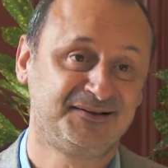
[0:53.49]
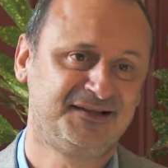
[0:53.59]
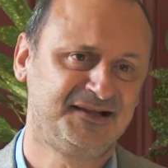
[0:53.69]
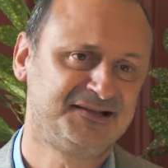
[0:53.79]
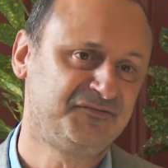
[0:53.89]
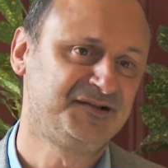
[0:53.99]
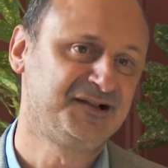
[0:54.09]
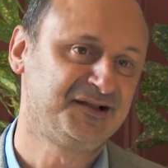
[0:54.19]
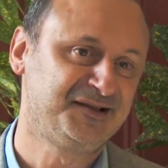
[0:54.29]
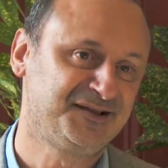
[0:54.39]
they
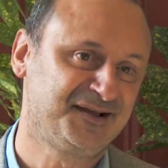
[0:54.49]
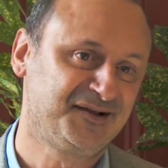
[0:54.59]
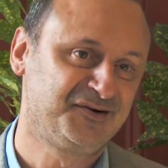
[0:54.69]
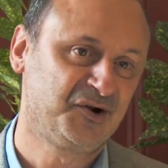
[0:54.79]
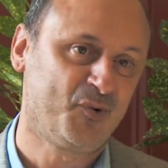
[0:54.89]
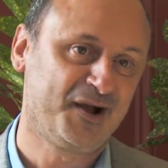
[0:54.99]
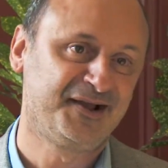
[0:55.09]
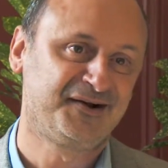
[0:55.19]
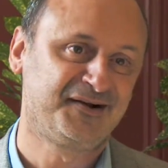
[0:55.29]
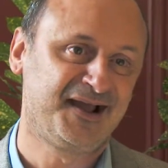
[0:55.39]
definitely
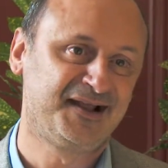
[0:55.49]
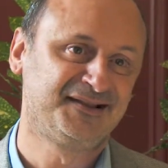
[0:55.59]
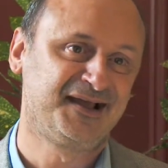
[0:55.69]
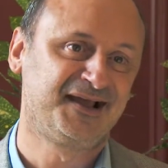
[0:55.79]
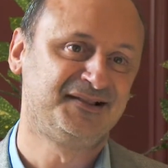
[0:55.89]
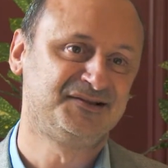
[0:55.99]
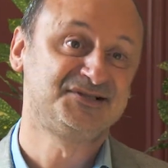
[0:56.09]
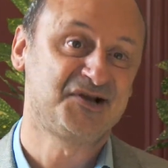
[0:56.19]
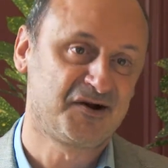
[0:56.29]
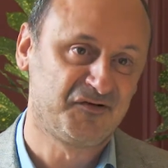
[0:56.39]
require and
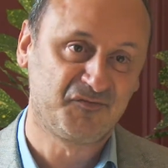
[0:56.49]
deserve a